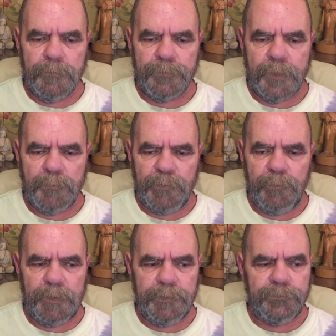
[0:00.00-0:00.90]
family
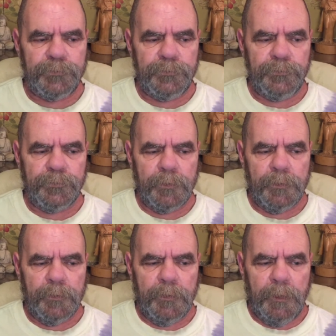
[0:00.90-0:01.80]
relations,
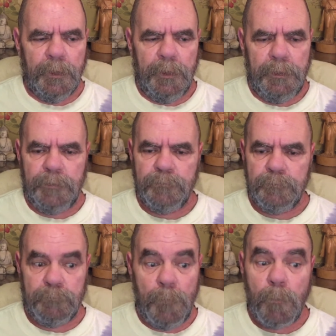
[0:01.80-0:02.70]

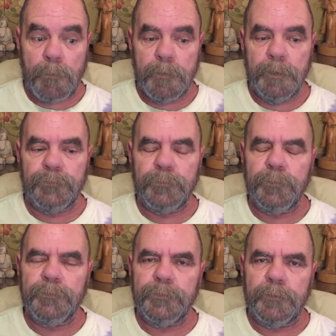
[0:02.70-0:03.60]
and more as a
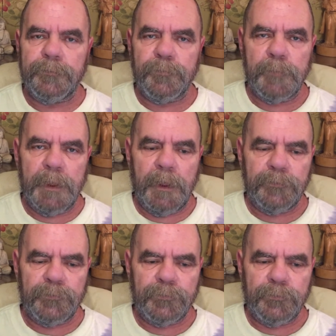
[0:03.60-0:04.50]
result of my
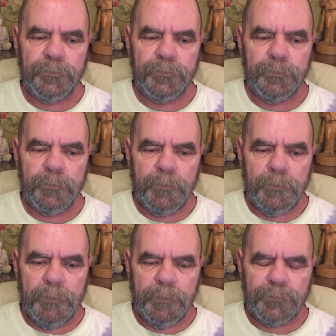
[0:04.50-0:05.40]
actions
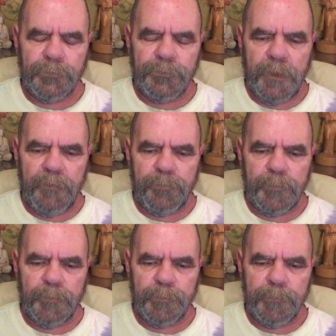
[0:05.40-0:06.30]
as a staff
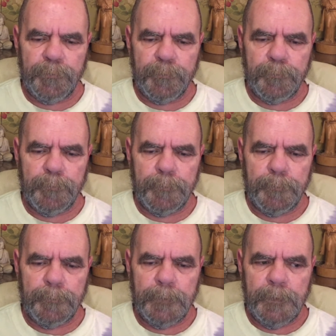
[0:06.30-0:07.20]
member.
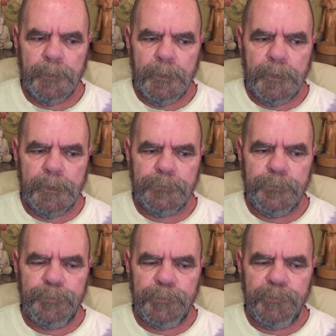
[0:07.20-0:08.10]
And I
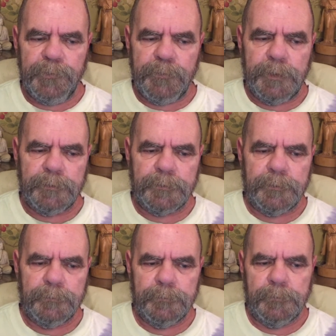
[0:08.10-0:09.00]
deeply regret
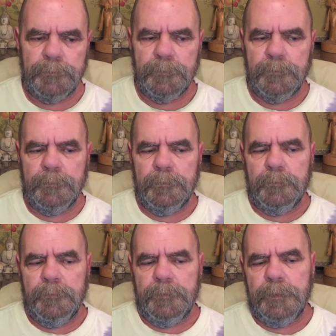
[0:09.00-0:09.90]

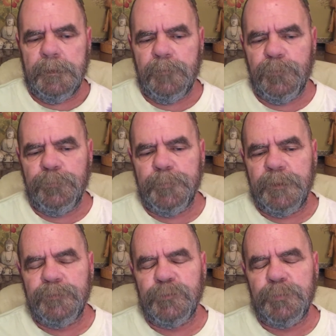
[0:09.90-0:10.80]
that I'm
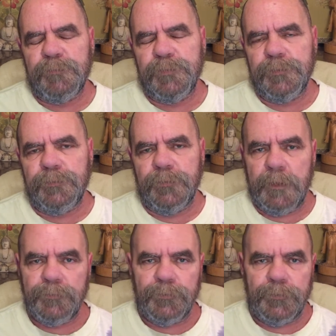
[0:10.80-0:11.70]
responsible for this
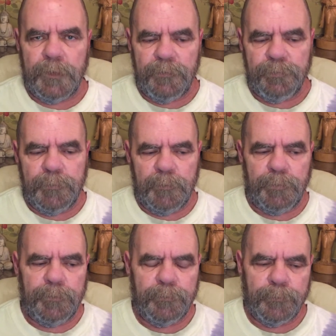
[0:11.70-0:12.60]
as a staff member.